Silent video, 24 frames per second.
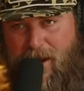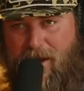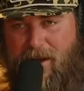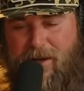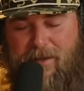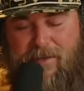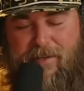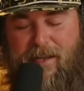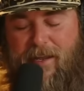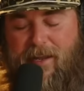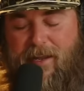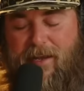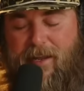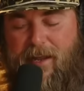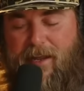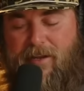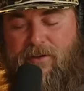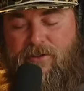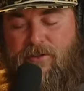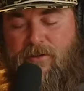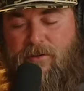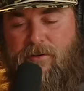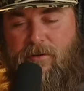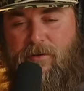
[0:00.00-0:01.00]
I didn't take any
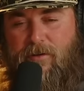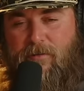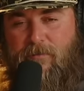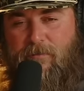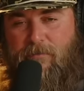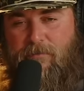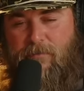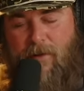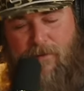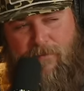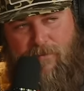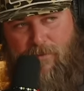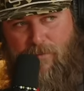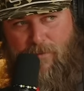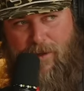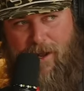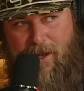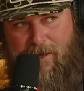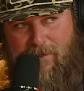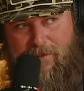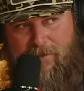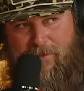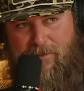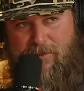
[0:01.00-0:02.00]
extra buffer
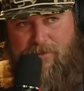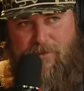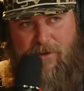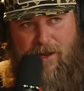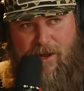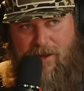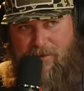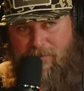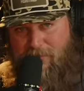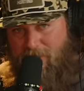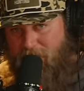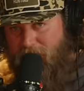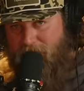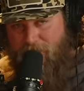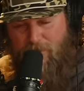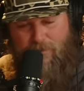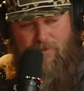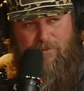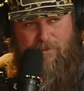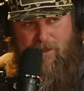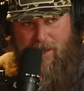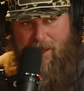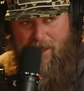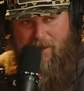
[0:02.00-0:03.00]
weights to try and
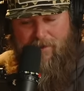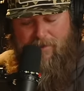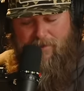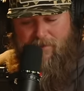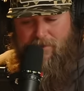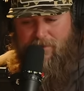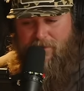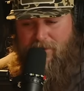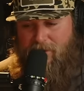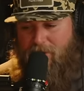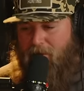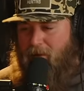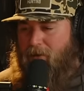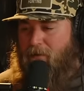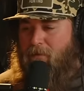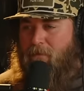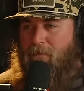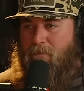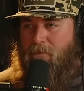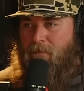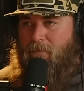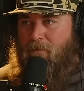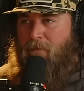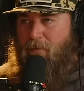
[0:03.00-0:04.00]
fool that.
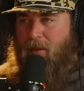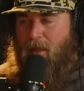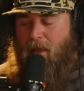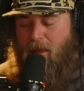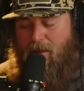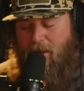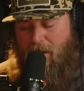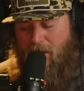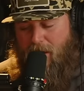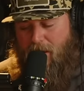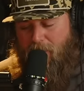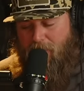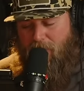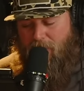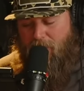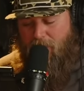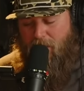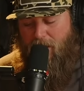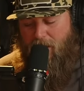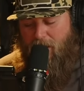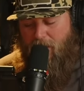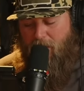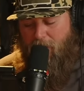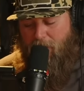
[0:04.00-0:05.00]
I think
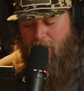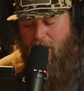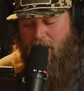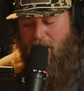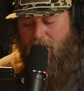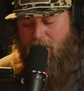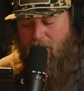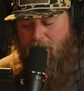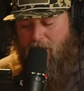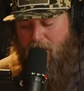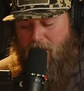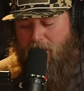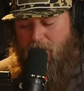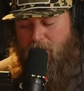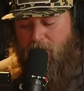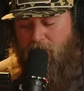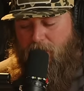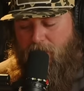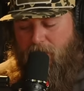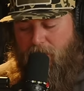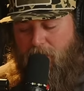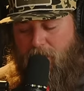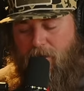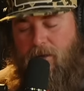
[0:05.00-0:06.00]
everything combined
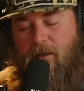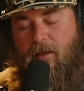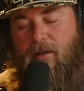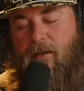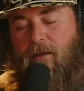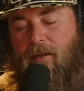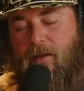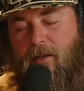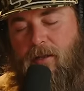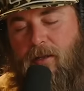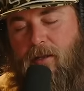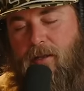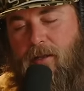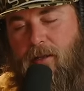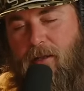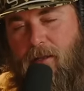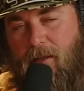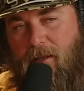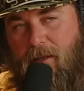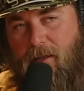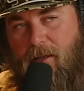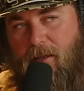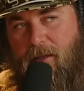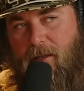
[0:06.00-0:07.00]
together
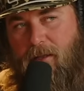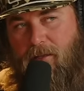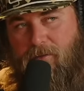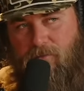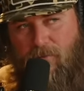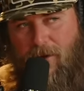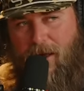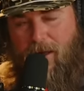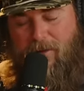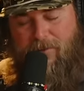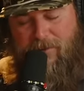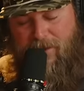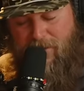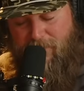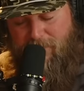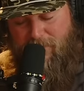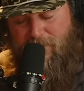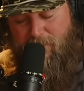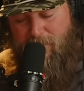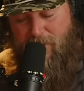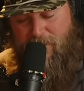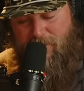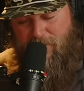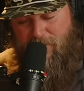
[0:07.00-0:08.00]
is why I was having so much